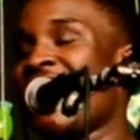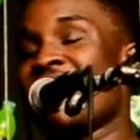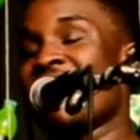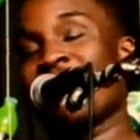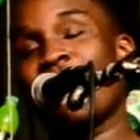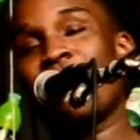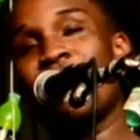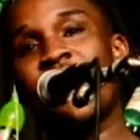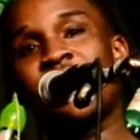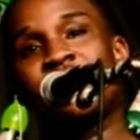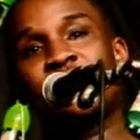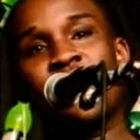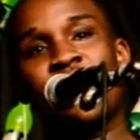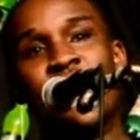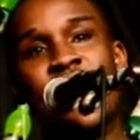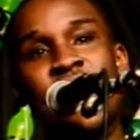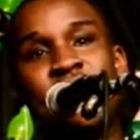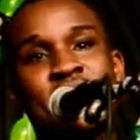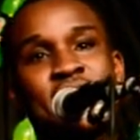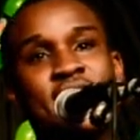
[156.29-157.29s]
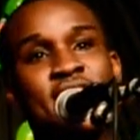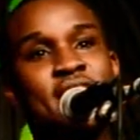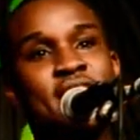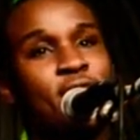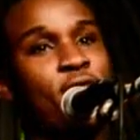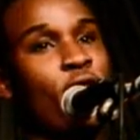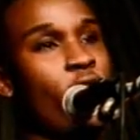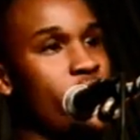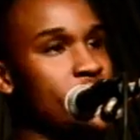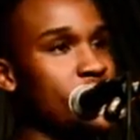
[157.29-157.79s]
Verbalize Realize
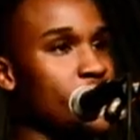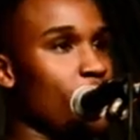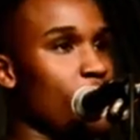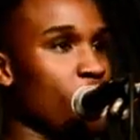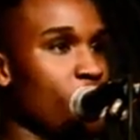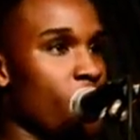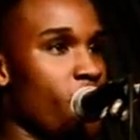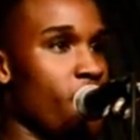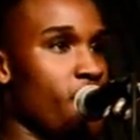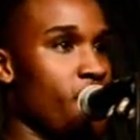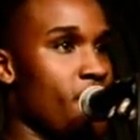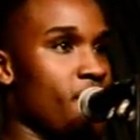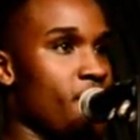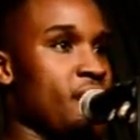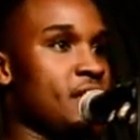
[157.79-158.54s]
is a youth forum.